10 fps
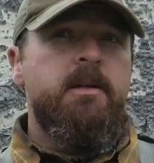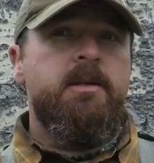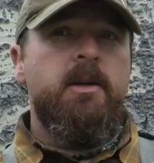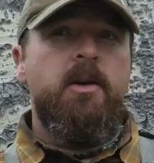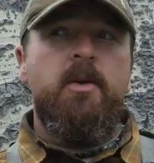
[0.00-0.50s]

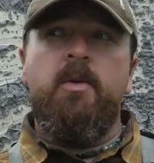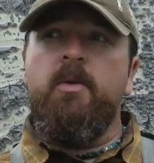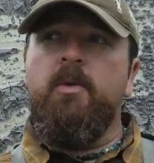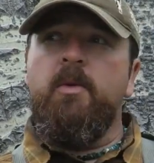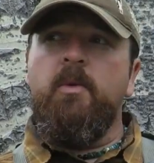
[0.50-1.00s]

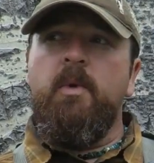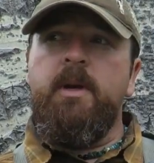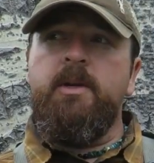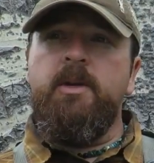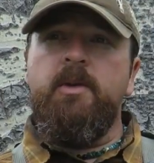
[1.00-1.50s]
So
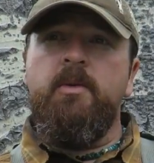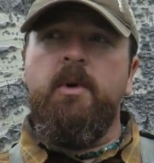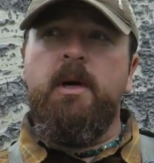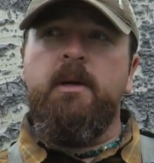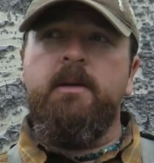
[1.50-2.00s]
when
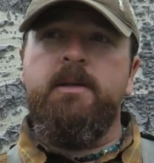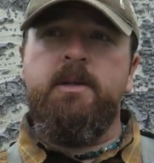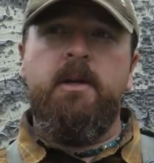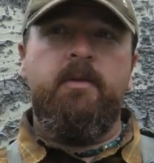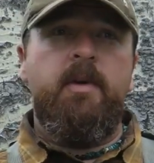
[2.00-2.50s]
you uh,
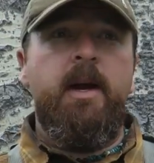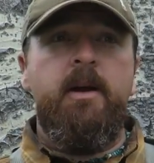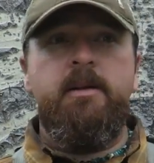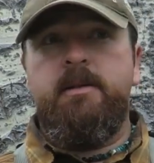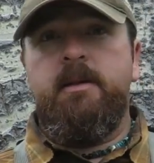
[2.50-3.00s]
start a
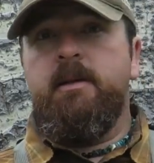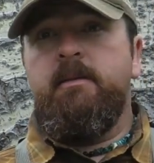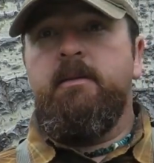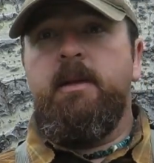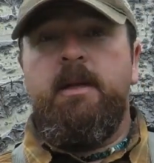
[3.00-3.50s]
fire, it's it,
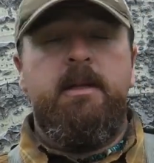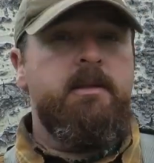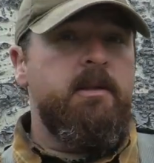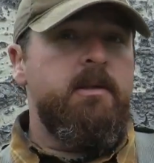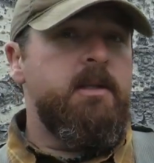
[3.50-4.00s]

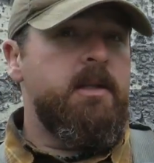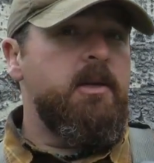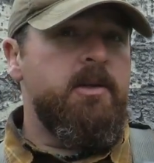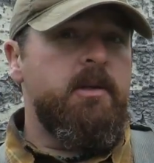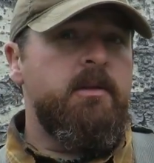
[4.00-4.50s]
it's a
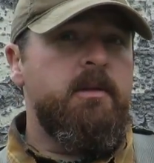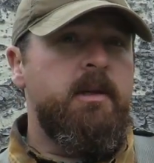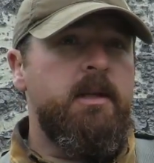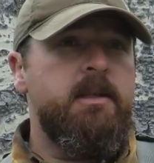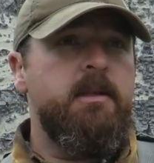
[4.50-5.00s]
decision.
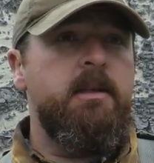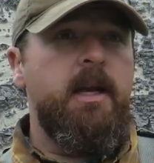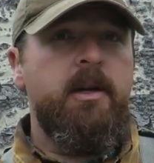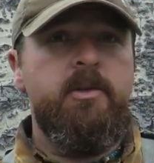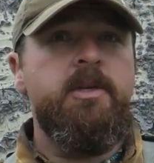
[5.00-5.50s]
It's an
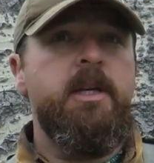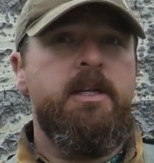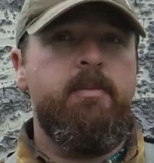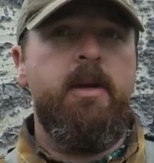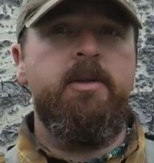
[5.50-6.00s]
energy
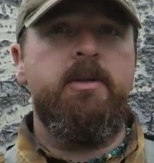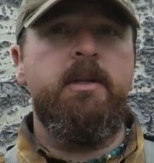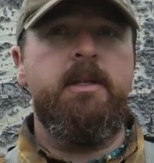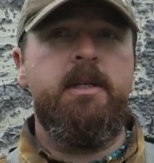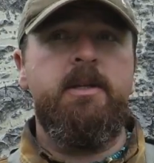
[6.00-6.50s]

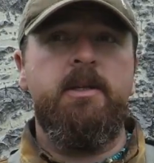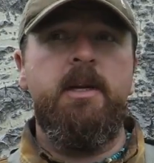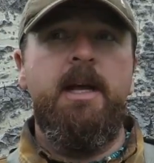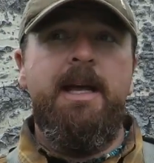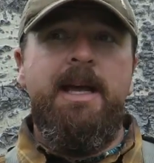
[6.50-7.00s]
expenditure
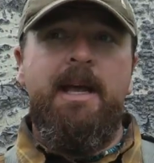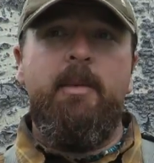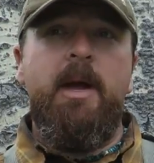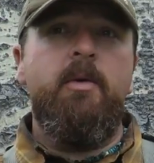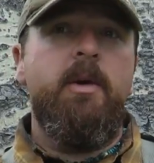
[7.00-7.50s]
decision.
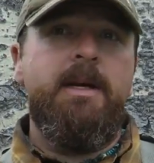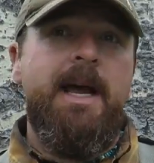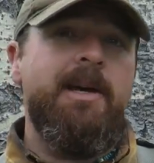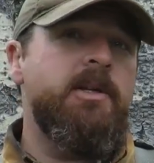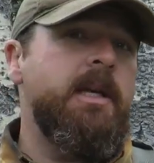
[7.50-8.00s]
Am I going
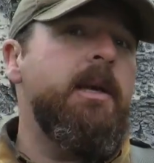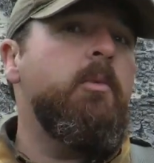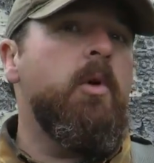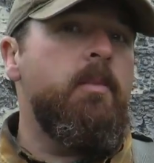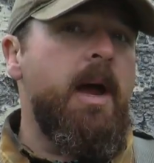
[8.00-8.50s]
to actually
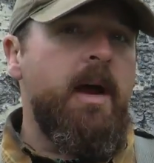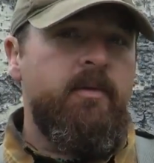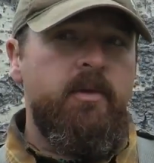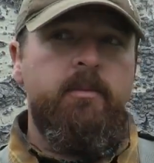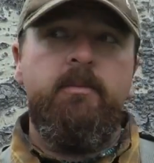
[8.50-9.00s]
get more
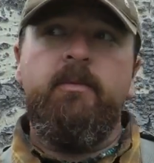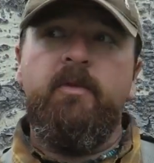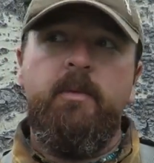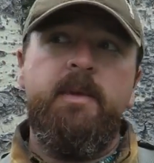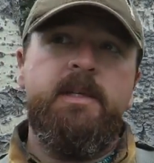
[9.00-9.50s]
back from
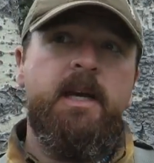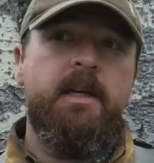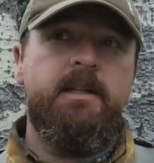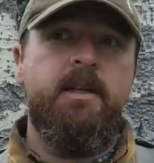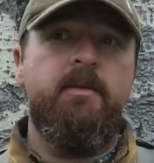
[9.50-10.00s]
from this
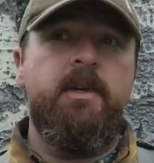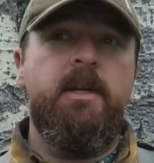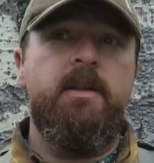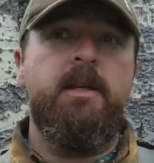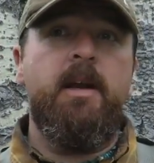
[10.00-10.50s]

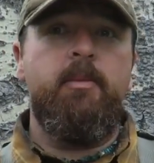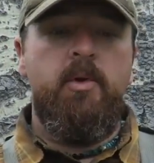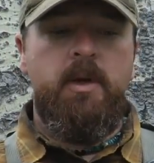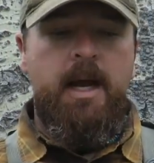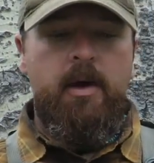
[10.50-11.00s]
activity than I
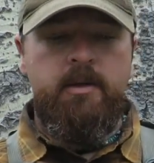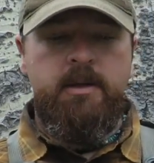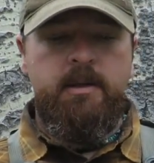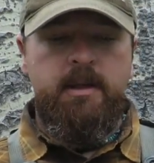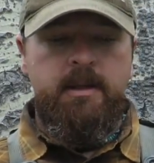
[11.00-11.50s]
put out?